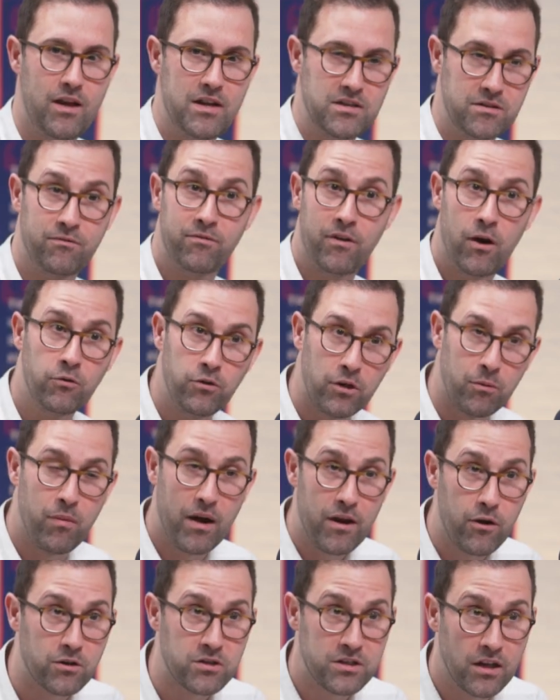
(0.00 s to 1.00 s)
as a founder
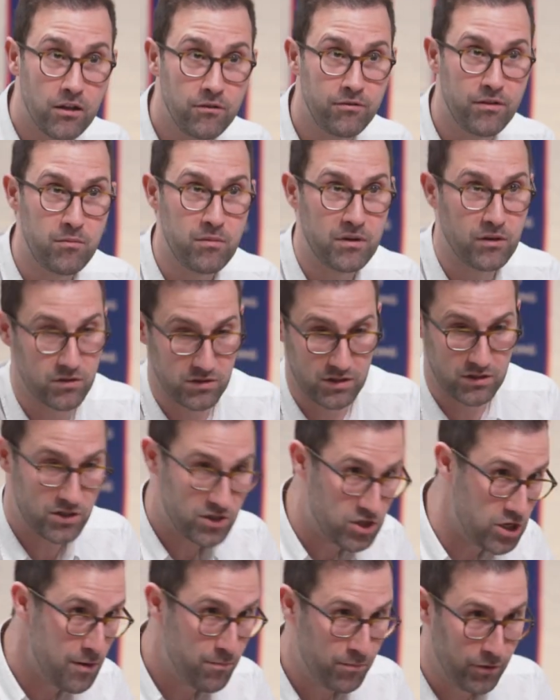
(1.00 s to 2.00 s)
by yourself, because
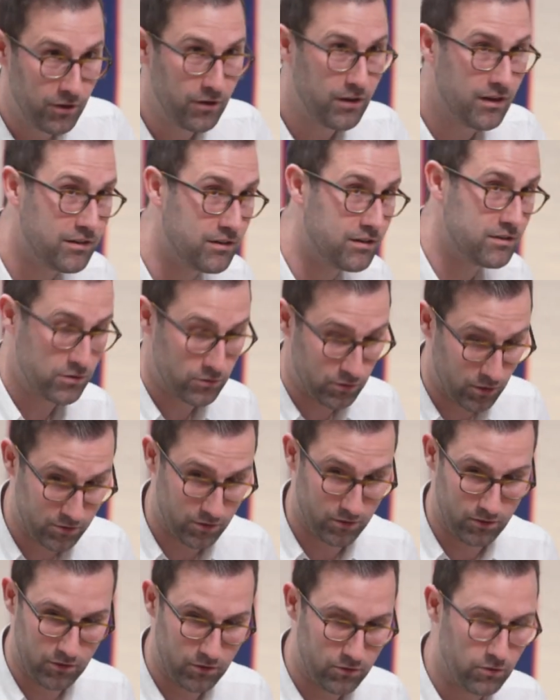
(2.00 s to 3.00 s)
it's cheaper and it's
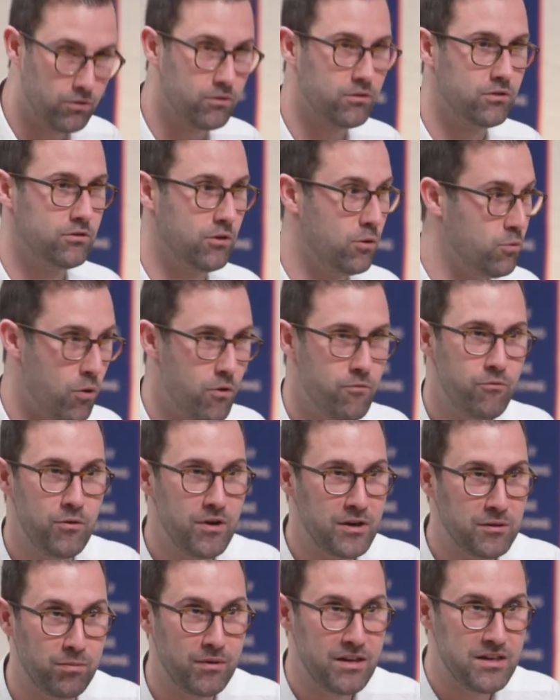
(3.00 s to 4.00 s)
not no
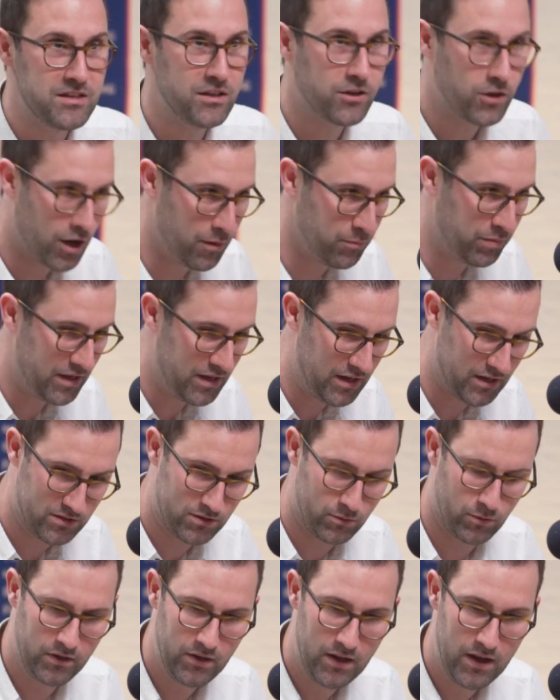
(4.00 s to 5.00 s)
overhead, please, in the company and
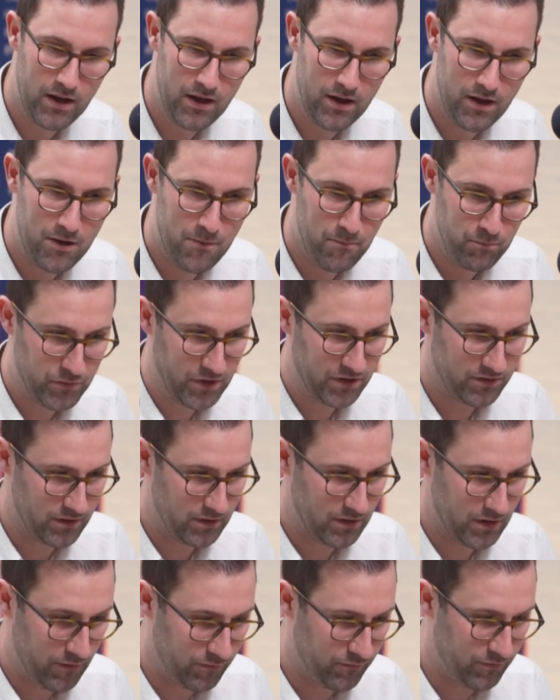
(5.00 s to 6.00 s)
so on. But
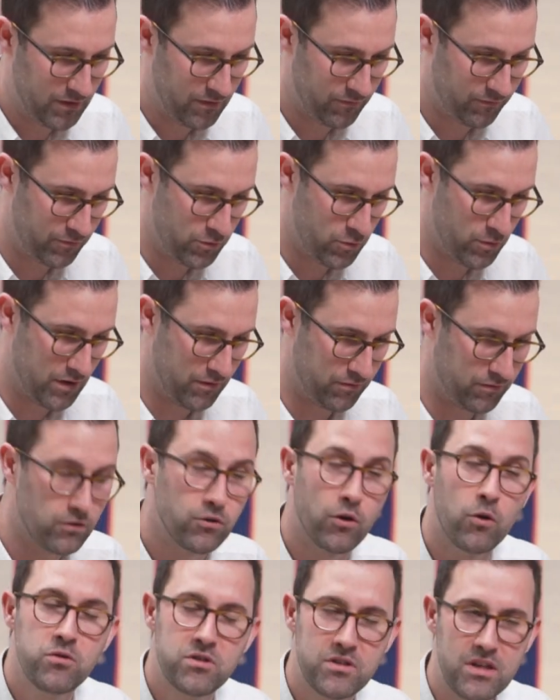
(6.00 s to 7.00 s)
if you
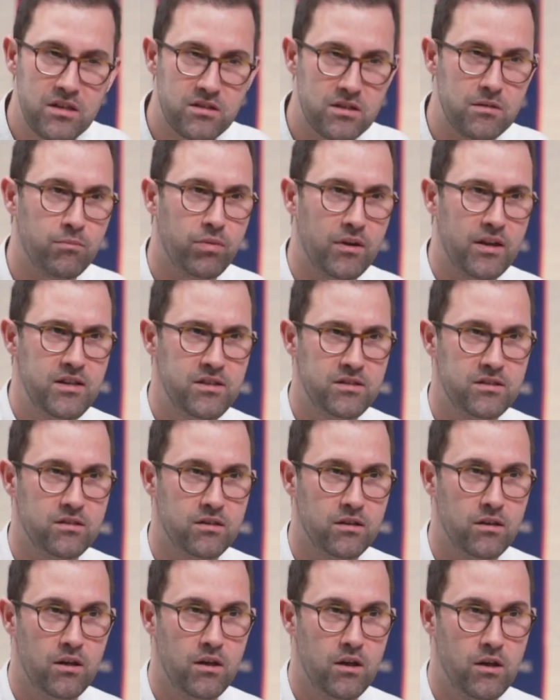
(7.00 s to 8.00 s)
have those things in
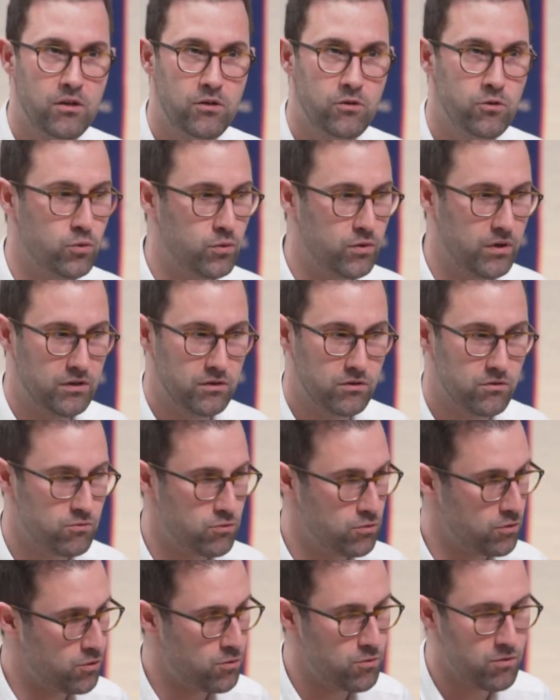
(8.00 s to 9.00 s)
place, you can
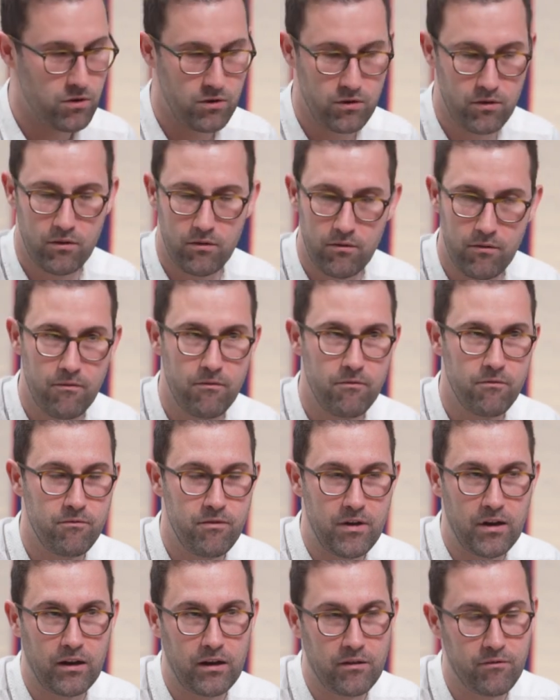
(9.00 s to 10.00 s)
grow
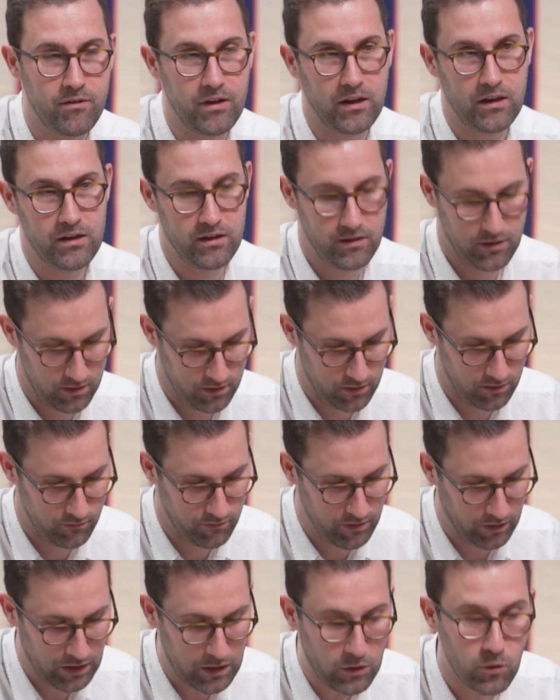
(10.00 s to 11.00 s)
very, very,
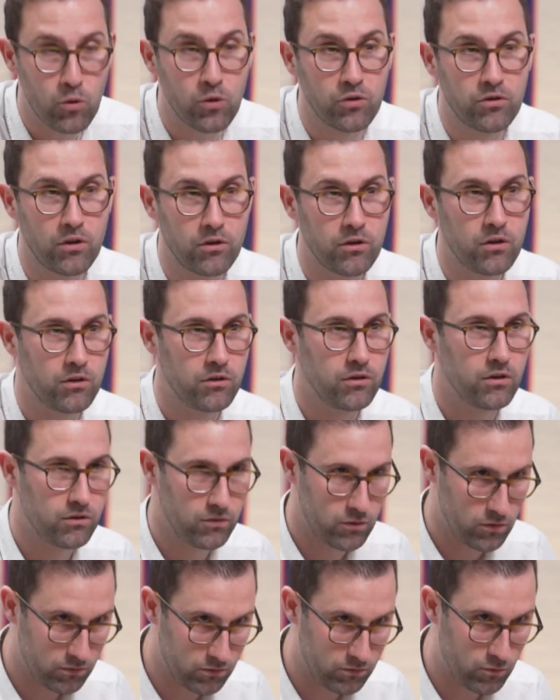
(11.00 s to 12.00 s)
very good on
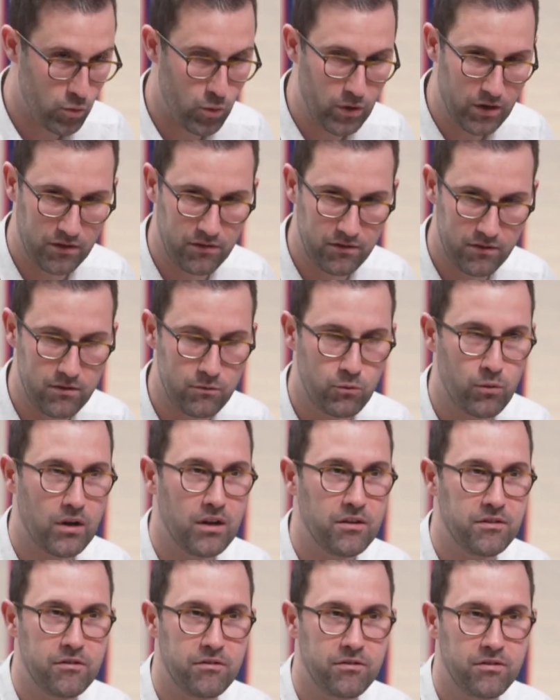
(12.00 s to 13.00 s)
a
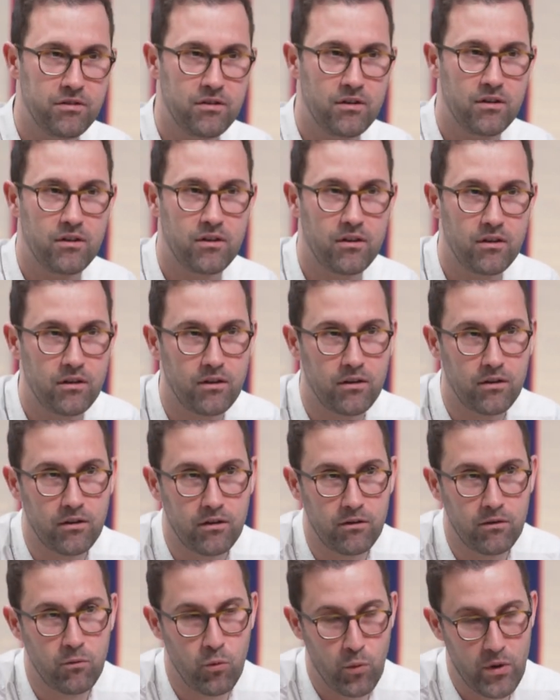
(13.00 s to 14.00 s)
qualitative
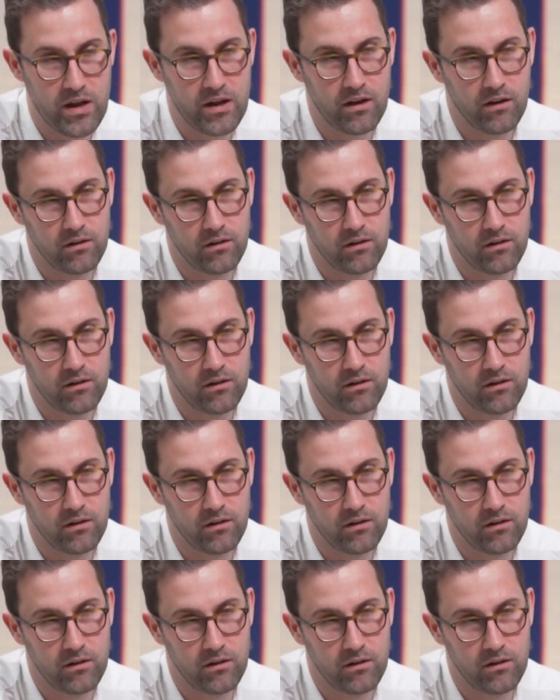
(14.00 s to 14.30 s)
way.